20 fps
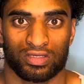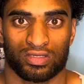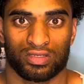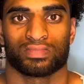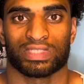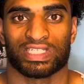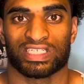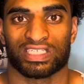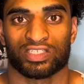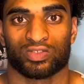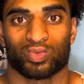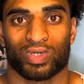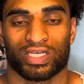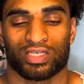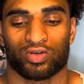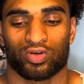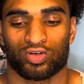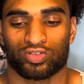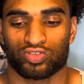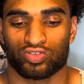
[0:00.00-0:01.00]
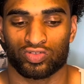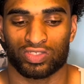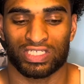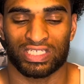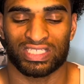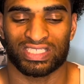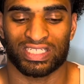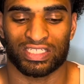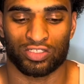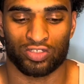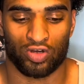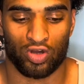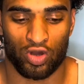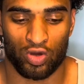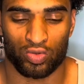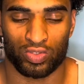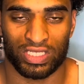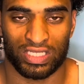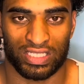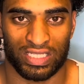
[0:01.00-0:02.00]
This is where you're on your knees and you're
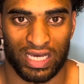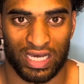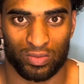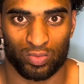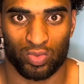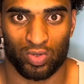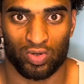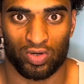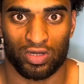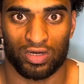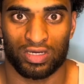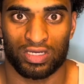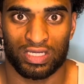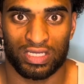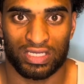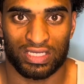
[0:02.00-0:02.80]
holding the ab roller